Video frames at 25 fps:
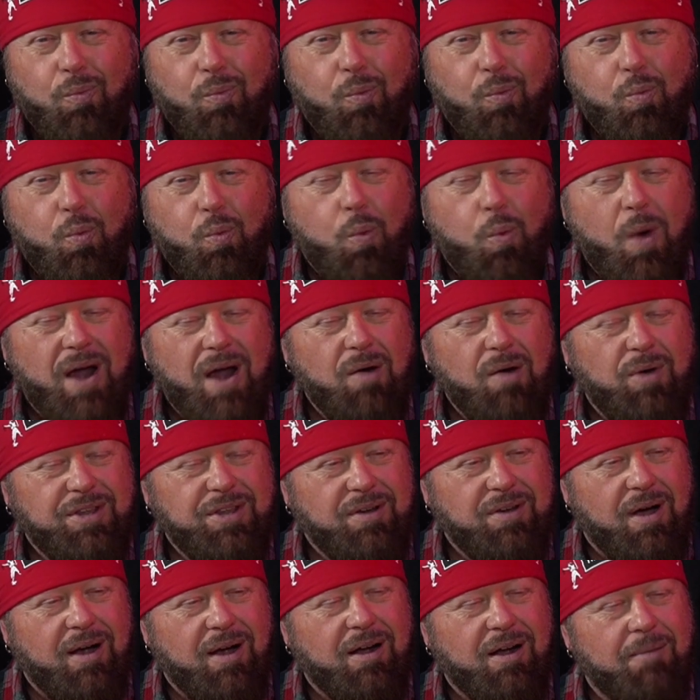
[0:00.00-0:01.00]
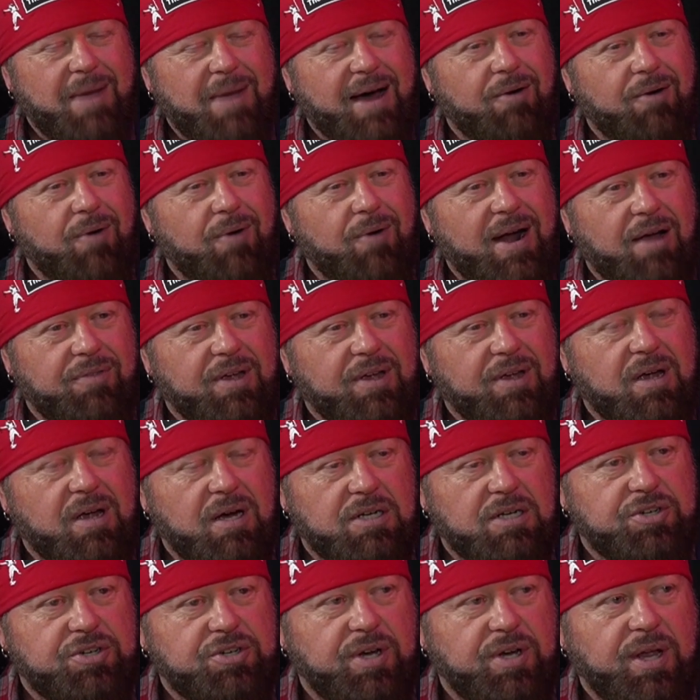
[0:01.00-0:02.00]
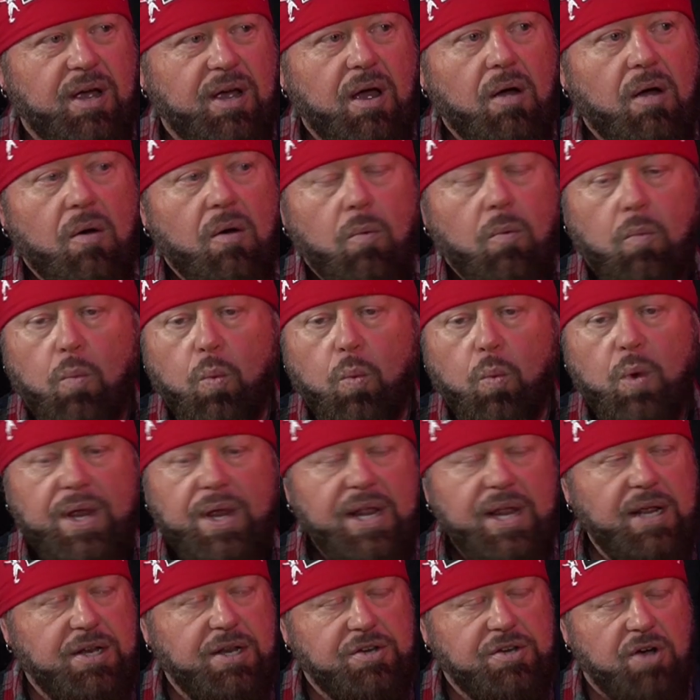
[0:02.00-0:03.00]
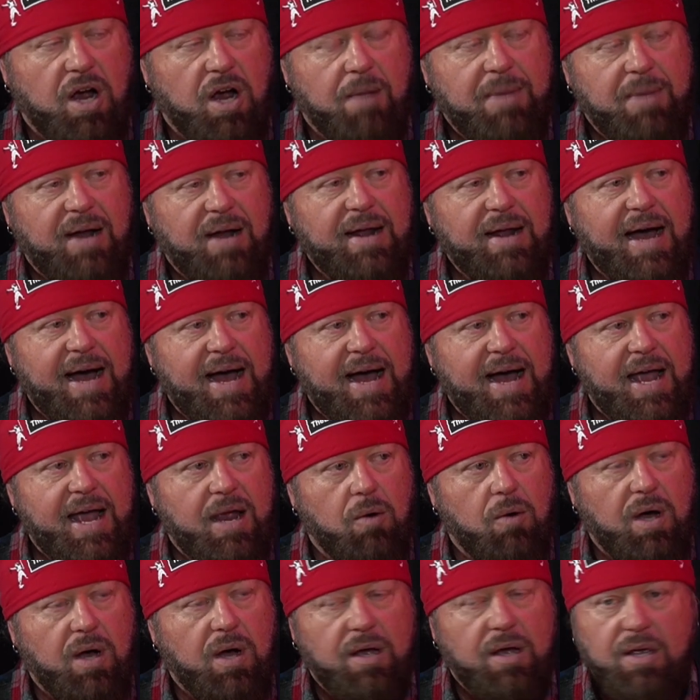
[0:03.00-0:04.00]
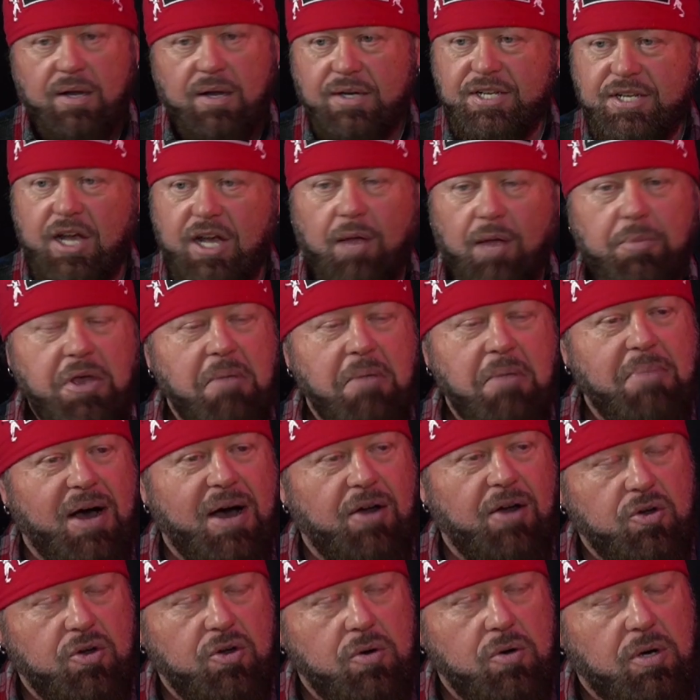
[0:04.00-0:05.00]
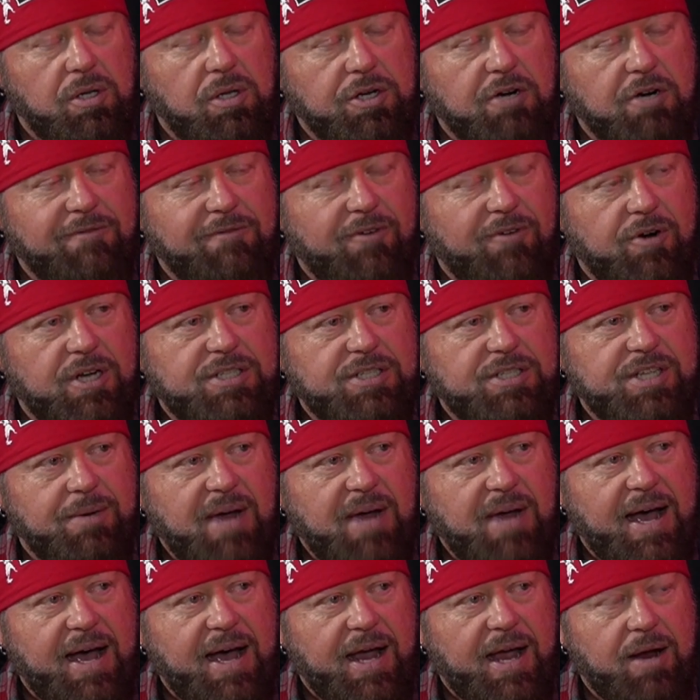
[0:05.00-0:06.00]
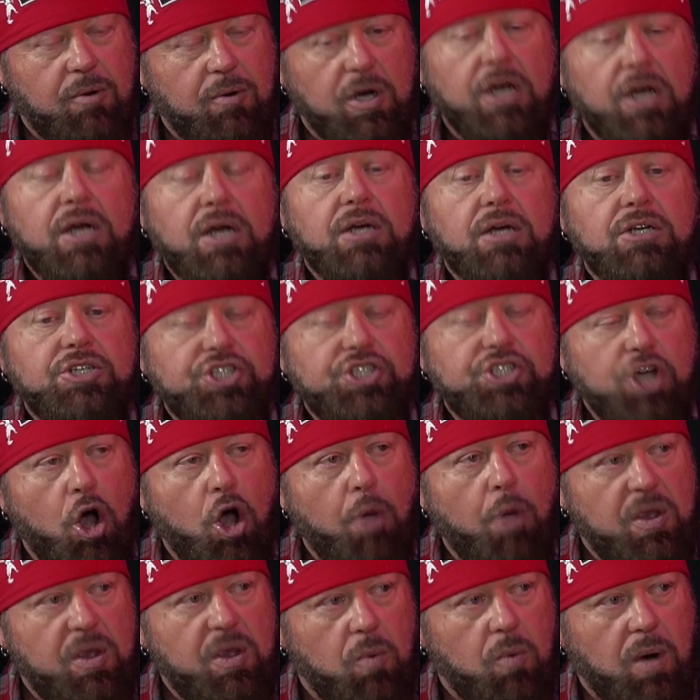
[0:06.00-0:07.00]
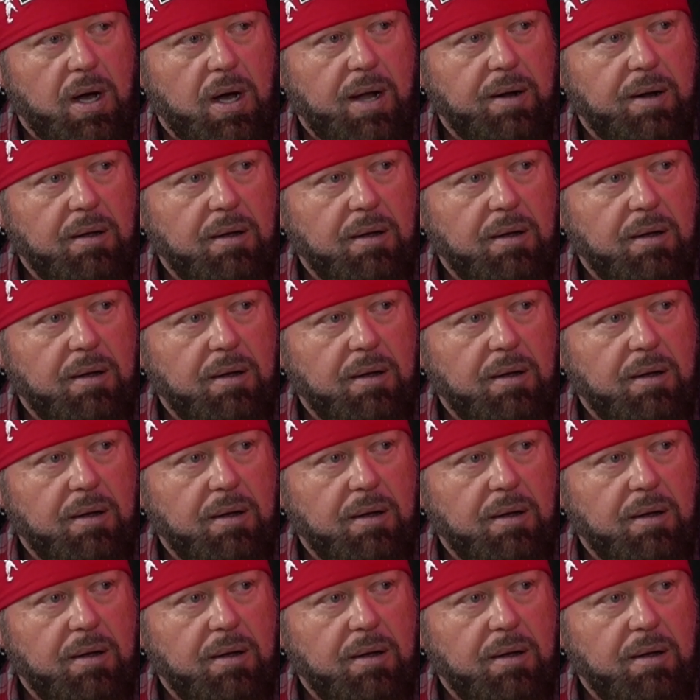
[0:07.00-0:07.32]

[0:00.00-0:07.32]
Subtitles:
why are we talking about around the country? We need to talk about Iowa. Tell me about nuclear verdicts in Iowa. Show me one.